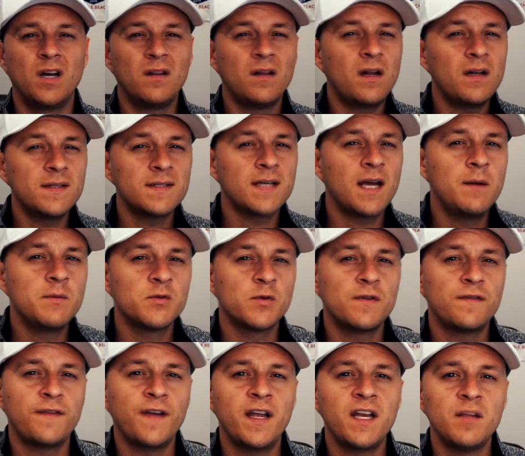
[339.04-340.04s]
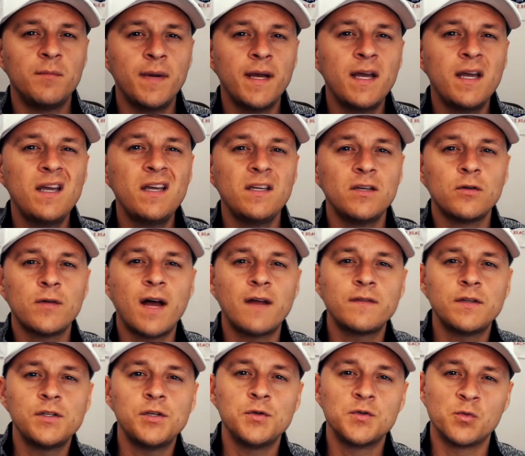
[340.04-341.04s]
lot of times with Fannie Mae, you'll
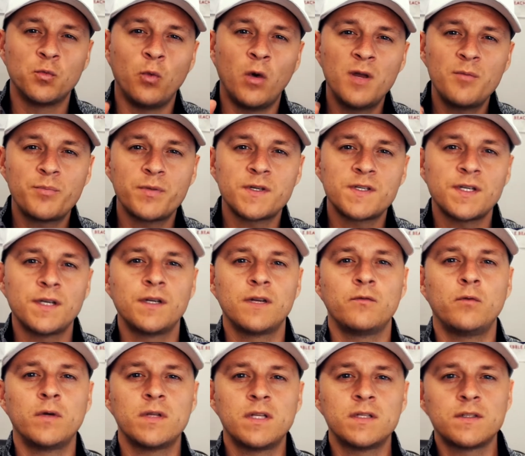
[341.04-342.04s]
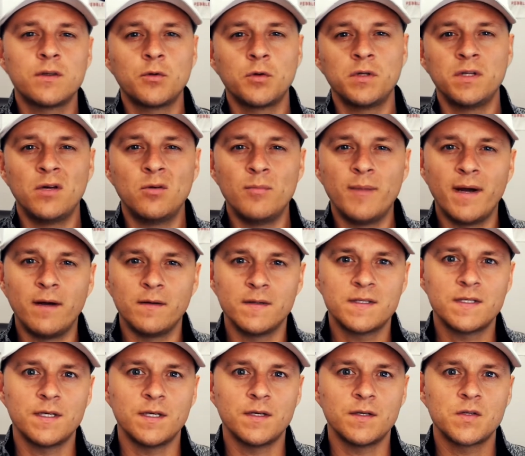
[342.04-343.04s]
have to use 1% of what the total loan
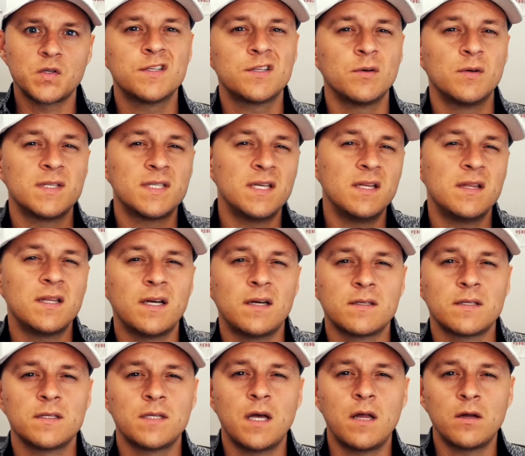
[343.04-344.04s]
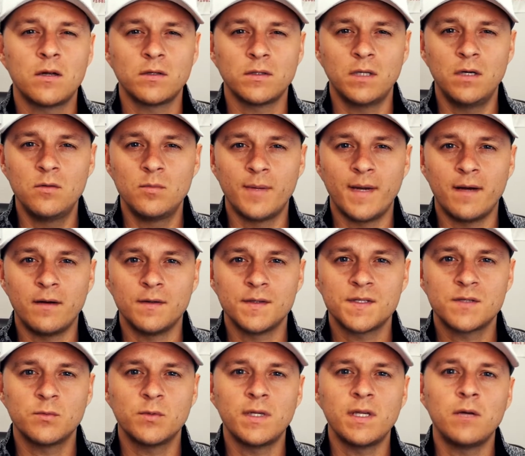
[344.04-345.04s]
balance is. So a $10,000 loan
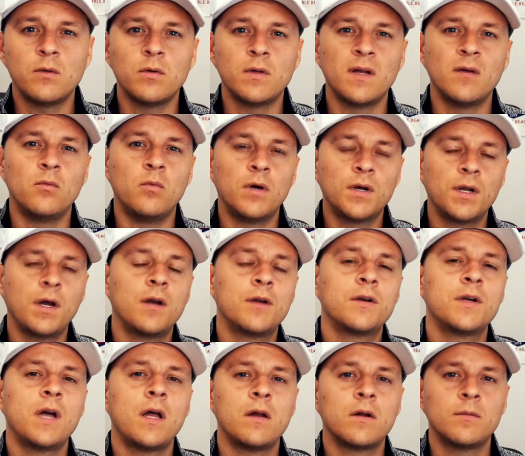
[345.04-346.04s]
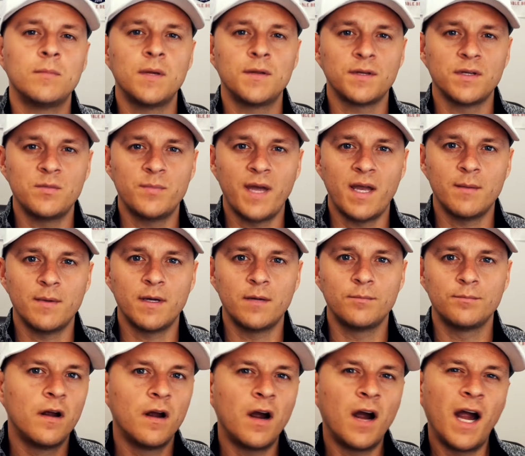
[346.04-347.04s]
balance would equal a $100 monthly payment.
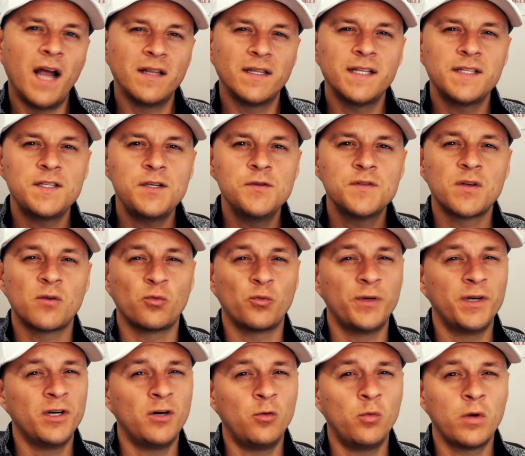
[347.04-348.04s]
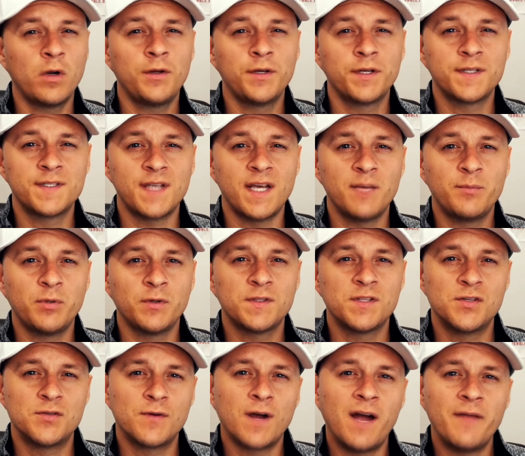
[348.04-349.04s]
All right, let's use a real world example
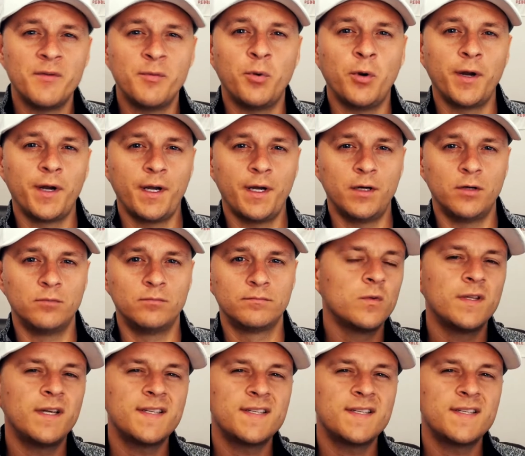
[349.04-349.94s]
to drive the point home. Let's